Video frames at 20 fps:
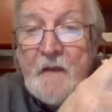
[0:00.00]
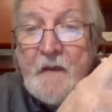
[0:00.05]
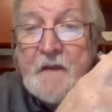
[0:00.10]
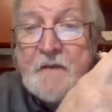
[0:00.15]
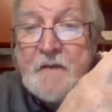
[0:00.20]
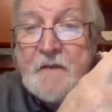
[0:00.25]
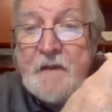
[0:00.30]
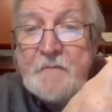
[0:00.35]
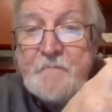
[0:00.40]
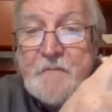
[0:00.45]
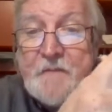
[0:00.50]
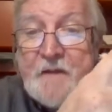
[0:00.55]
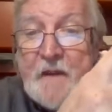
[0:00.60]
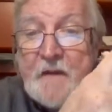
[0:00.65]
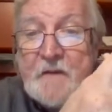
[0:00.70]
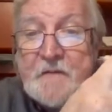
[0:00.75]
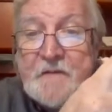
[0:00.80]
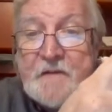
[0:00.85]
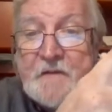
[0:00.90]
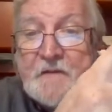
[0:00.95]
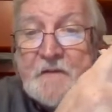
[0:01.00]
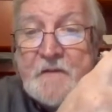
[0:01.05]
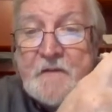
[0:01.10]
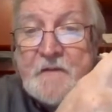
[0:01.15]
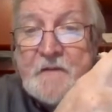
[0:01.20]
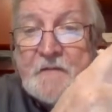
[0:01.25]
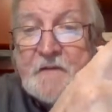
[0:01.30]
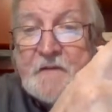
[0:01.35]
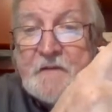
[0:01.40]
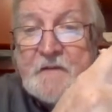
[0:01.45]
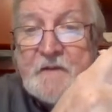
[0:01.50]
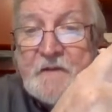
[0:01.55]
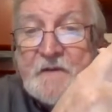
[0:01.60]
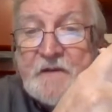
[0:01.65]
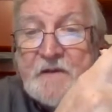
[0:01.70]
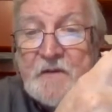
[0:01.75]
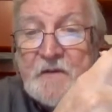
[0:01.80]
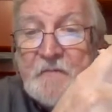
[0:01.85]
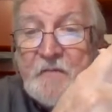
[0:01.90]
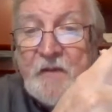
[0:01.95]
and you get down to the
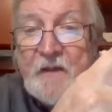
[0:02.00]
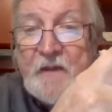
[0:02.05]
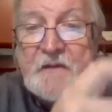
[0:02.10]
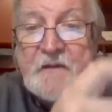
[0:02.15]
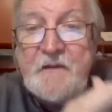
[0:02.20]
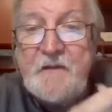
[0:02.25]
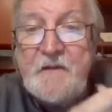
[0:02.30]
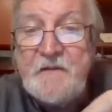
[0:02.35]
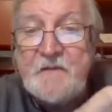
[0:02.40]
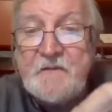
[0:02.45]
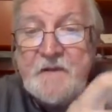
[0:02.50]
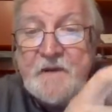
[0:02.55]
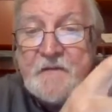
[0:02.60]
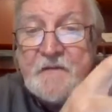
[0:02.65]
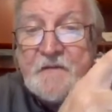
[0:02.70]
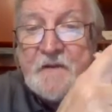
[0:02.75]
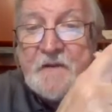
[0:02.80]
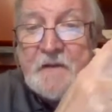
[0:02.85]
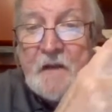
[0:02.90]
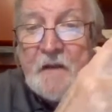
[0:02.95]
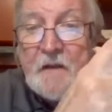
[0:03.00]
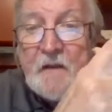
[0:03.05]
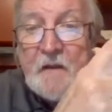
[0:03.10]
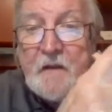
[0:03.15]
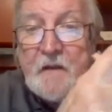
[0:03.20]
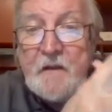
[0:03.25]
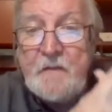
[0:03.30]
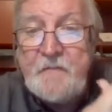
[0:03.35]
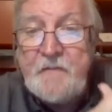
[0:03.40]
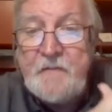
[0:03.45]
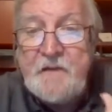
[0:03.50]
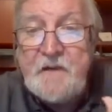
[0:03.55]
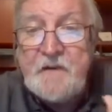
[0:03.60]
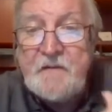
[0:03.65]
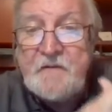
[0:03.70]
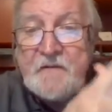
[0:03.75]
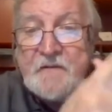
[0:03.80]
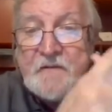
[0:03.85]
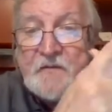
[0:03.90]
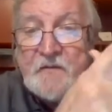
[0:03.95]
steel plate that's underneath it, it
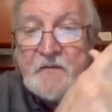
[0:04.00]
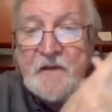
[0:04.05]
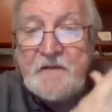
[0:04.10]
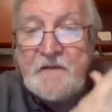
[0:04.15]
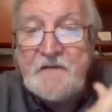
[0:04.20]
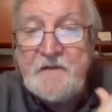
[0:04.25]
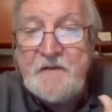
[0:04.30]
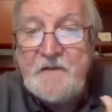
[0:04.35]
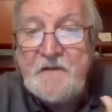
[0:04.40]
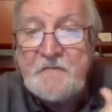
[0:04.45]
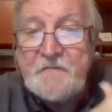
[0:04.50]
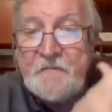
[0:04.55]
begins to rust.